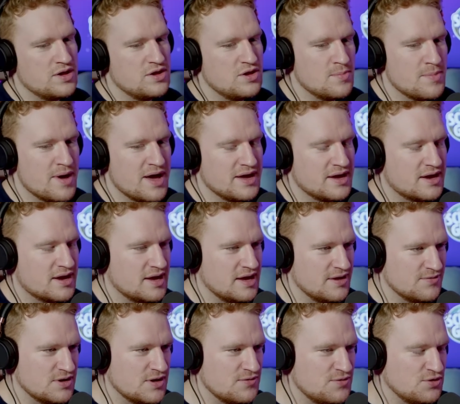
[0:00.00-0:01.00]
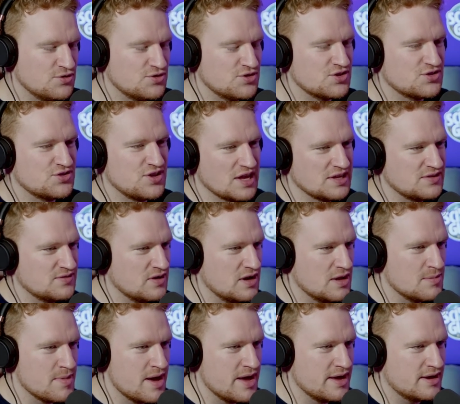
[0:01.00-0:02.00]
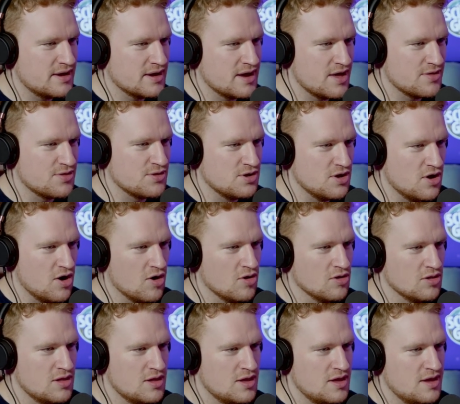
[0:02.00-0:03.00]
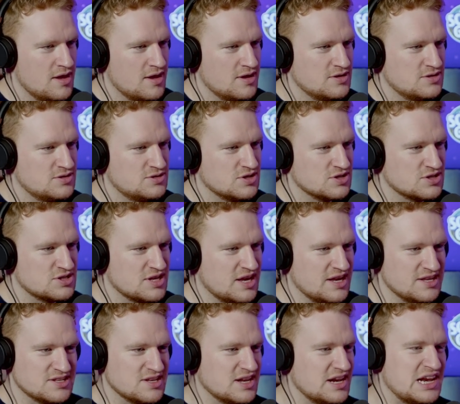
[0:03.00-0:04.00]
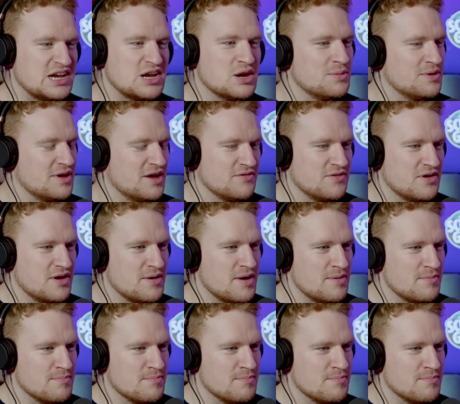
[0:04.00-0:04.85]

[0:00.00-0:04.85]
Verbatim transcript: When you make, mm -hmm. even mm-hmm. if you successfully make ethanol, yes. just is a little bit of it